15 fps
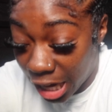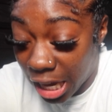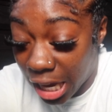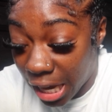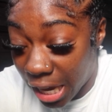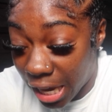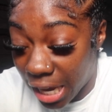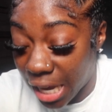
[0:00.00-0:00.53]

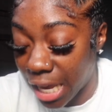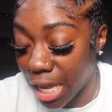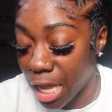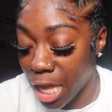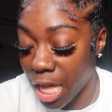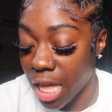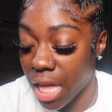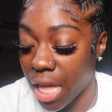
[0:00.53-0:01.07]

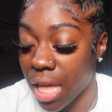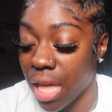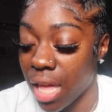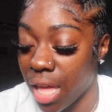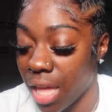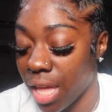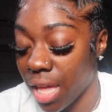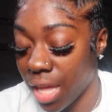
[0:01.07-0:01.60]

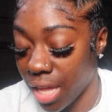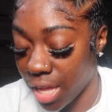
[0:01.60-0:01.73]
[no speech]